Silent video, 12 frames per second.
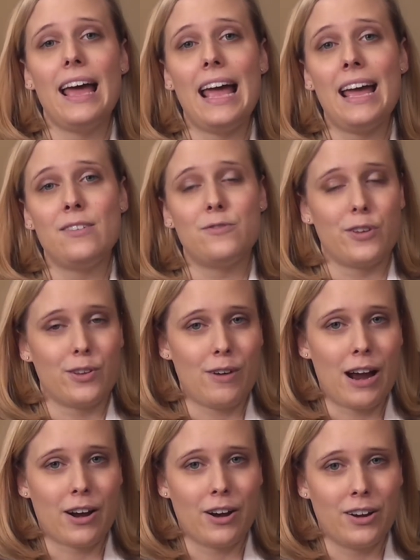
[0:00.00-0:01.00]
And for the
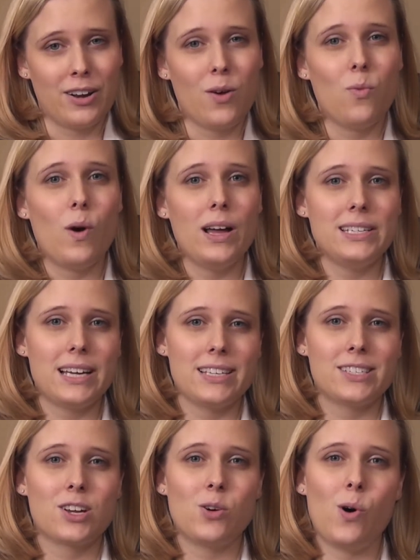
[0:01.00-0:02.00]
record, one
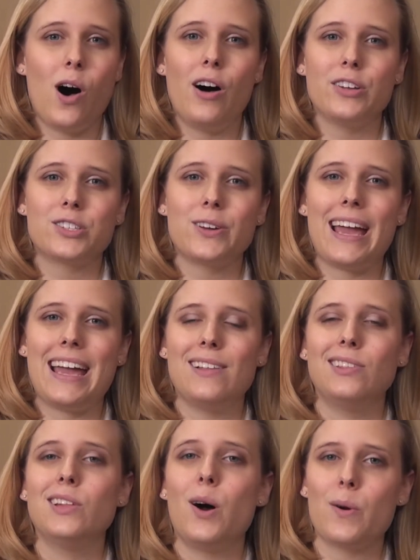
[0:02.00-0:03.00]
testicle will also
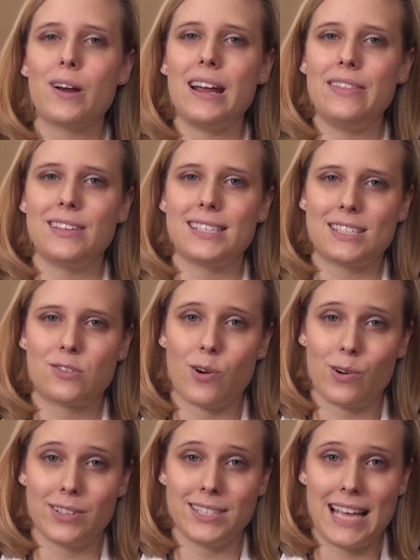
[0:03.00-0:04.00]
hang lower in the
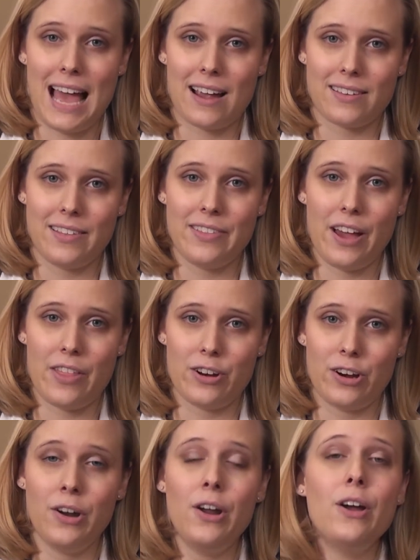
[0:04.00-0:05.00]
scrotal sac than the
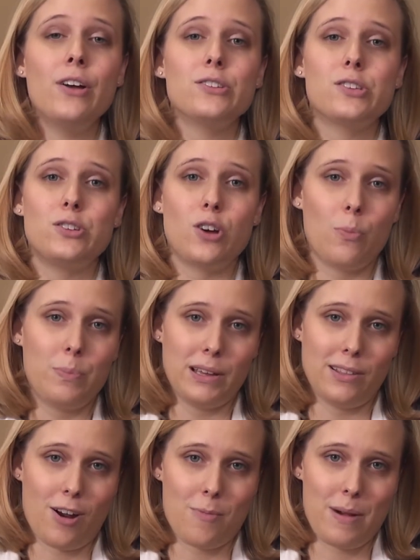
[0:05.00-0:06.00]
other, so don't be
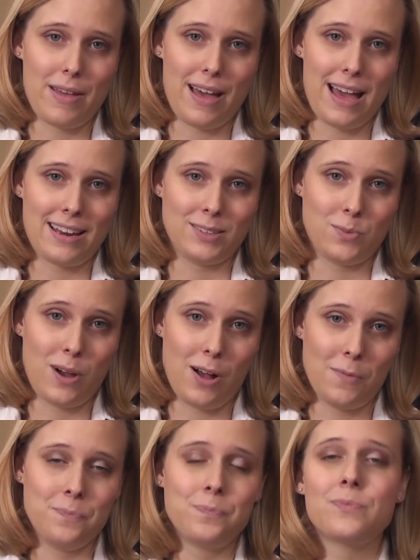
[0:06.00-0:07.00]
alarmed by that as
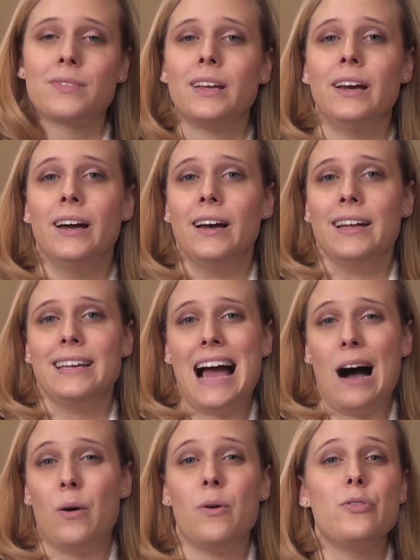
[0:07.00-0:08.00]
well.
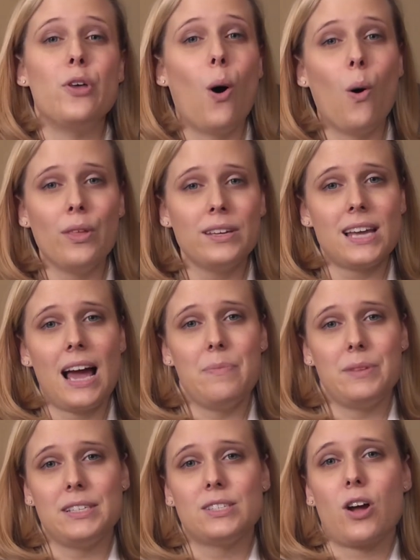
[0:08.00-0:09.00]
Now, the only
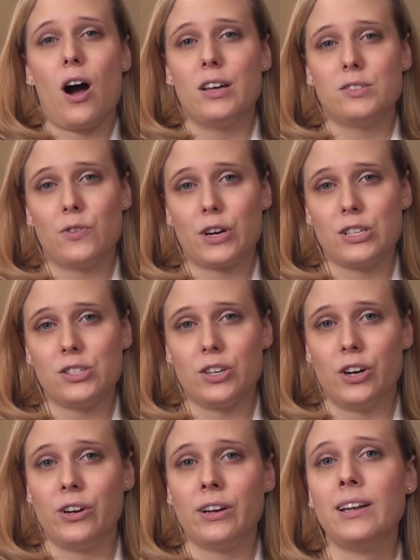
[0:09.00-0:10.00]
time this is cause for
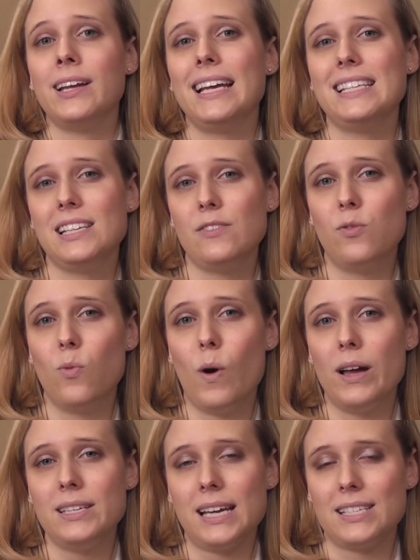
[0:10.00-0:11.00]
concern is if
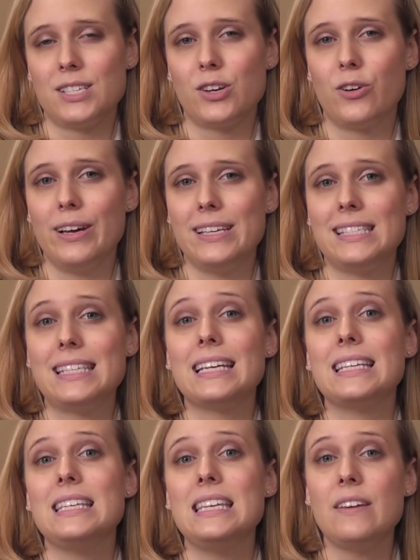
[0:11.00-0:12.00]
one testicle is
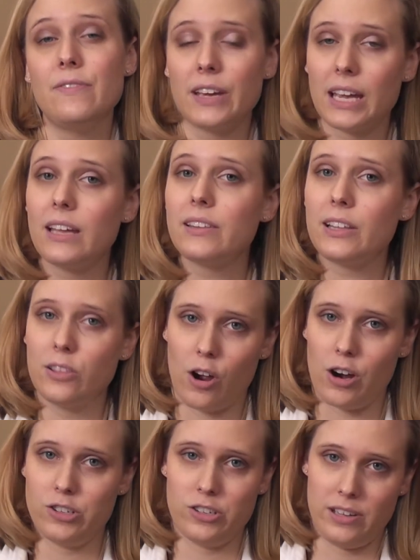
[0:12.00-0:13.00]
significantly
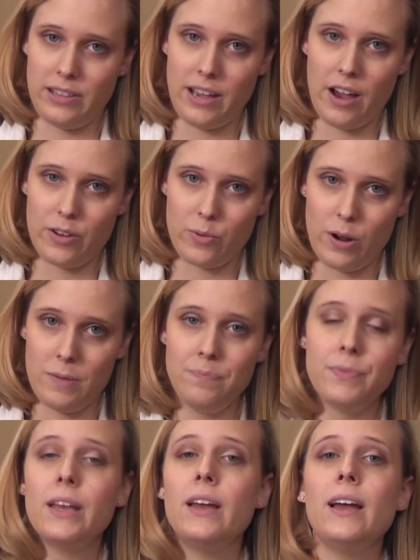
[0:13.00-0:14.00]
larger than the other one,